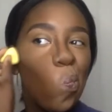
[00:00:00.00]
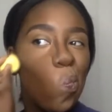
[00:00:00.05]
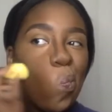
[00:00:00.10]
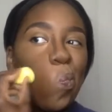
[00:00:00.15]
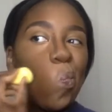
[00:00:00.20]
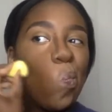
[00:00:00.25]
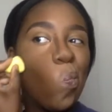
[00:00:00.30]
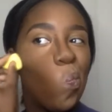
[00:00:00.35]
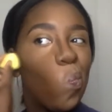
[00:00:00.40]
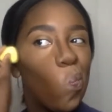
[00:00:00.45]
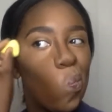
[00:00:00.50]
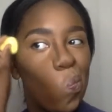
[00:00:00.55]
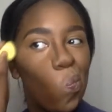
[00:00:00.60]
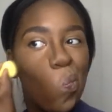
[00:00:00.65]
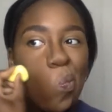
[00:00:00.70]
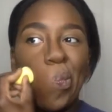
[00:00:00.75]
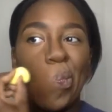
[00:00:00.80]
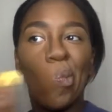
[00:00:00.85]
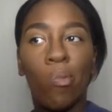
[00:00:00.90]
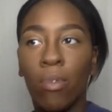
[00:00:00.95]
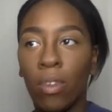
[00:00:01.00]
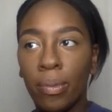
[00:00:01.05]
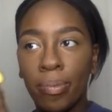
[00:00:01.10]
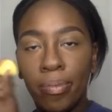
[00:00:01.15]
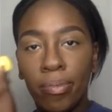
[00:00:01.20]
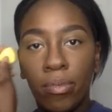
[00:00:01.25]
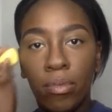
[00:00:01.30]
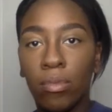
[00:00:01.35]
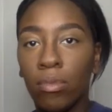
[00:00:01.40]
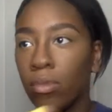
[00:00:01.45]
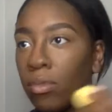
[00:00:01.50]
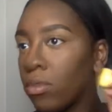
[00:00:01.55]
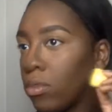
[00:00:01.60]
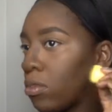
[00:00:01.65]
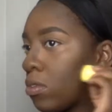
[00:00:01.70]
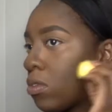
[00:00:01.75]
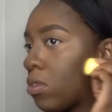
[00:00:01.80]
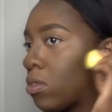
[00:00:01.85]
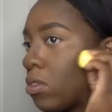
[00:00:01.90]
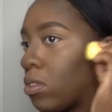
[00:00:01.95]
it'll look really red
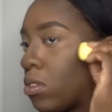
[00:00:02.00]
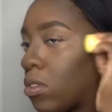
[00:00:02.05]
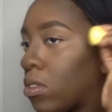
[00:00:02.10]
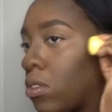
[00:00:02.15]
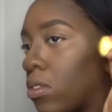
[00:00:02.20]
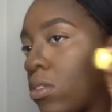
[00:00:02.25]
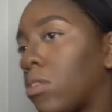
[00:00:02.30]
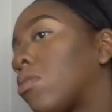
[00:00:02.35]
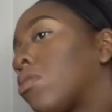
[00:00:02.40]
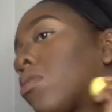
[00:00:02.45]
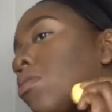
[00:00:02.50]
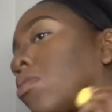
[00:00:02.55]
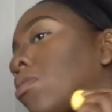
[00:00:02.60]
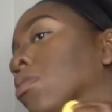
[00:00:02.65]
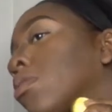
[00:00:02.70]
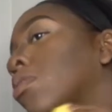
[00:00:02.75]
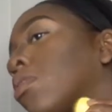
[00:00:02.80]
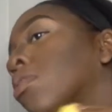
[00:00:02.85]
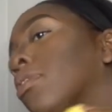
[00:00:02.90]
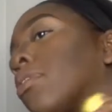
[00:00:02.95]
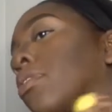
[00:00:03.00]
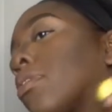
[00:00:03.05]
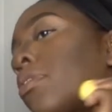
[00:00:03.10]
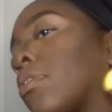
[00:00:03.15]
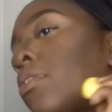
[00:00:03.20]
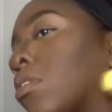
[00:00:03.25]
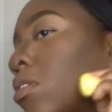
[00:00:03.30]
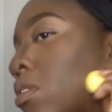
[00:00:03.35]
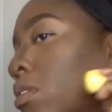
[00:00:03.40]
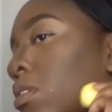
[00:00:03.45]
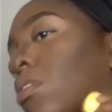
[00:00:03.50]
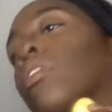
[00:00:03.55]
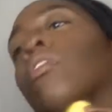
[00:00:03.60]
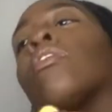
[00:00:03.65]
on me, and I don't know how that would go with